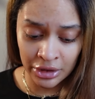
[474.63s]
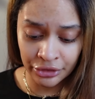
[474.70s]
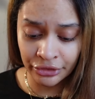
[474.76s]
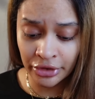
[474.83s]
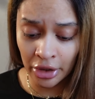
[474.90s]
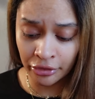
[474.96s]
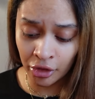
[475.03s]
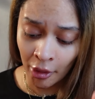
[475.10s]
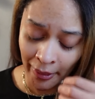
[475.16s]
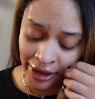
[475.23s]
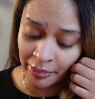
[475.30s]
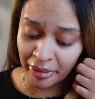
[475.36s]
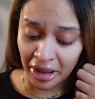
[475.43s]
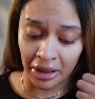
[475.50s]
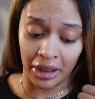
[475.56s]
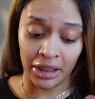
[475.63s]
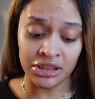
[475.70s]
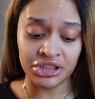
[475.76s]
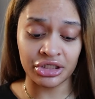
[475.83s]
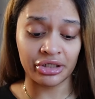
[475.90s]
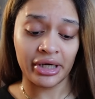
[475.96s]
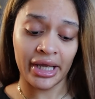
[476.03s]
You know, nobody put a gun
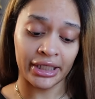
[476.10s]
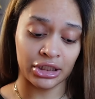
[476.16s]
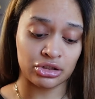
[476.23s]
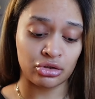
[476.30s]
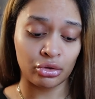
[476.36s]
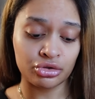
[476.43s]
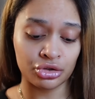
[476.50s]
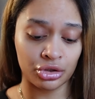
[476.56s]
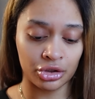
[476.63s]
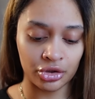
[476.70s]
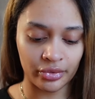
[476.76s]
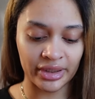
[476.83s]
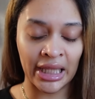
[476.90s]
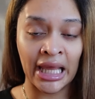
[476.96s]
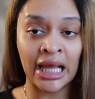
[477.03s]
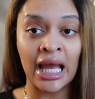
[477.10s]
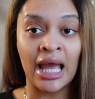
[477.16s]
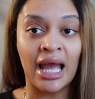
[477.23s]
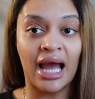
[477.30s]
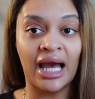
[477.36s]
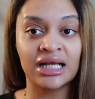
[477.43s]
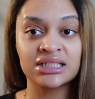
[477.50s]
to your head and told you to do it. Like,
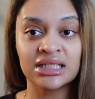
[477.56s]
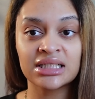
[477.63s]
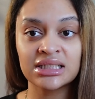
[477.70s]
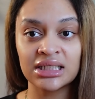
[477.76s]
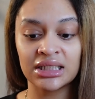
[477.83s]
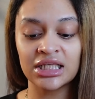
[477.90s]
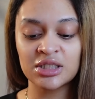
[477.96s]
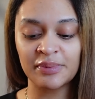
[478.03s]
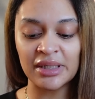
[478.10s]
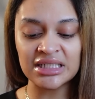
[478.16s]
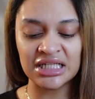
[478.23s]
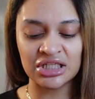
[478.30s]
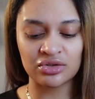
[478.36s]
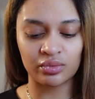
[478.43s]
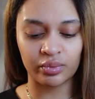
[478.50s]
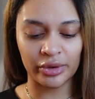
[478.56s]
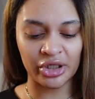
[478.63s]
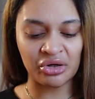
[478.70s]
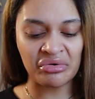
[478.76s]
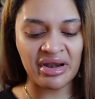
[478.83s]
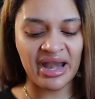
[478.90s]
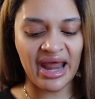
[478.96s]
I just see this person as
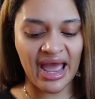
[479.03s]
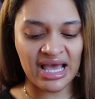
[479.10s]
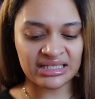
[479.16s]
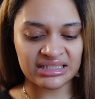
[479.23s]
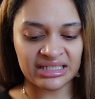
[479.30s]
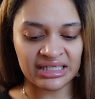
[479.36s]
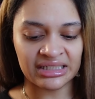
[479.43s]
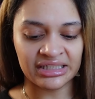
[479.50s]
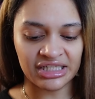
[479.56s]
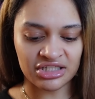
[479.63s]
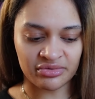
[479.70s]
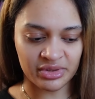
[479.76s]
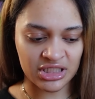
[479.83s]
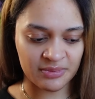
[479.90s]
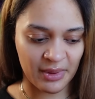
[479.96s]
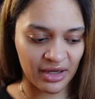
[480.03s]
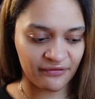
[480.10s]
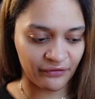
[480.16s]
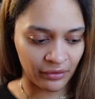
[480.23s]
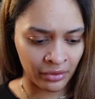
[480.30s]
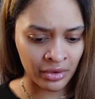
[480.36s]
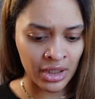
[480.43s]
real nasty and
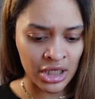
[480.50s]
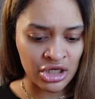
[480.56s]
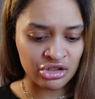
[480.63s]
disrespectful.